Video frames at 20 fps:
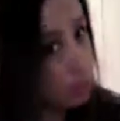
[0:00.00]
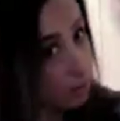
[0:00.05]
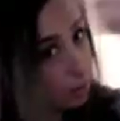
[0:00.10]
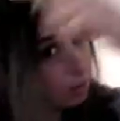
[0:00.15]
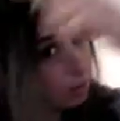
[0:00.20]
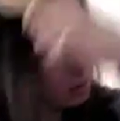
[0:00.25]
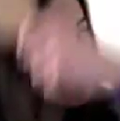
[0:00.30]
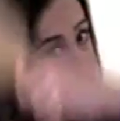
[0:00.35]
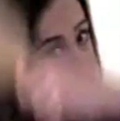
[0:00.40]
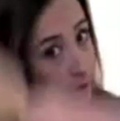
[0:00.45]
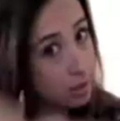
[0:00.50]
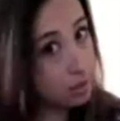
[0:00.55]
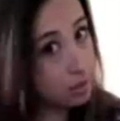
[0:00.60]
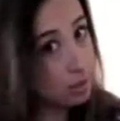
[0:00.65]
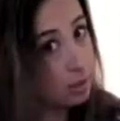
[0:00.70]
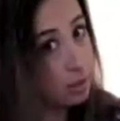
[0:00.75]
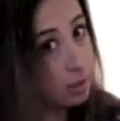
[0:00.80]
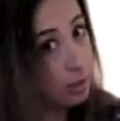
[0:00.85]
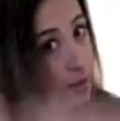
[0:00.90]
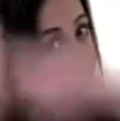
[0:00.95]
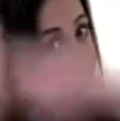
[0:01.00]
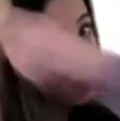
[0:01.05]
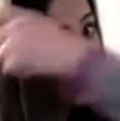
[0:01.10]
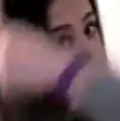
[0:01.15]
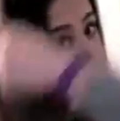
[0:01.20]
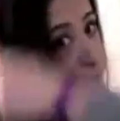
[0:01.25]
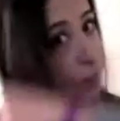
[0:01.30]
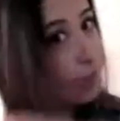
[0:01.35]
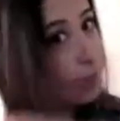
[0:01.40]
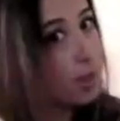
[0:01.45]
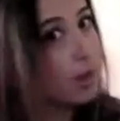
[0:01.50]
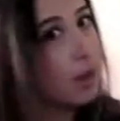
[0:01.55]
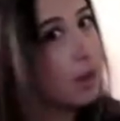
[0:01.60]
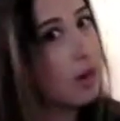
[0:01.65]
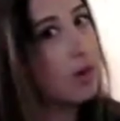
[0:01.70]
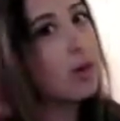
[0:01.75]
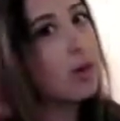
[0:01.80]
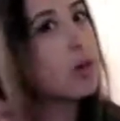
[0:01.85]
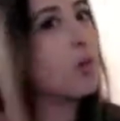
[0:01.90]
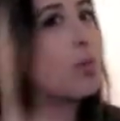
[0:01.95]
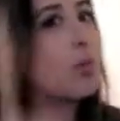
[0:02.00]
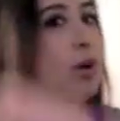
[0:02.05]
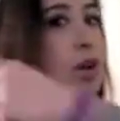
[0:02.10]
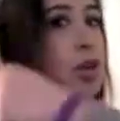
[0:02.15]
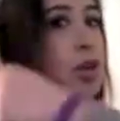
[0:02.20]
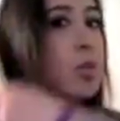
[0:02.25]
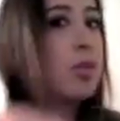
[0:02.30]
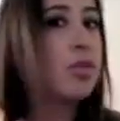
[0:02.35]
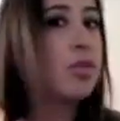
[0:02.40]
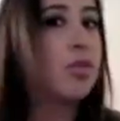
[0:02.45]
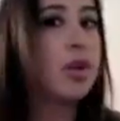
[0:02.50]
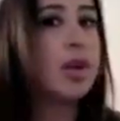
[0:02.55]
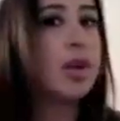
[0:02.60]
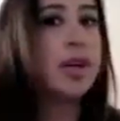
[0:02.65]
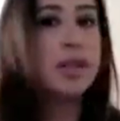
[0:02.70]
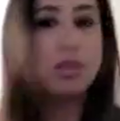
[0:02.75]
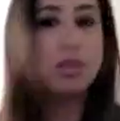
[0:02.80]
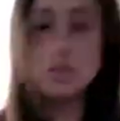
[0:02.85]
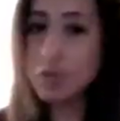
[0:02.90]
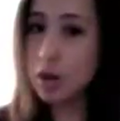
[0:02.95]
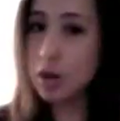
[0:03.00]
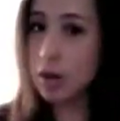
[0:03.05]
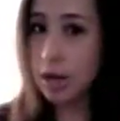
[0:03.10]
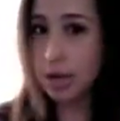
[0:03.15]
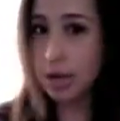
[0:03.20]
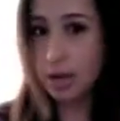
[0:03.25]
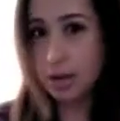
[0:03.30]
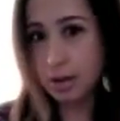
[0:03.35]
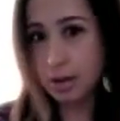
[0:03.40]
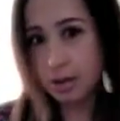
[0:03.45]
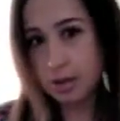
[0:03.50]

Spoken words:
I always like to give my hair a good brush before I get started.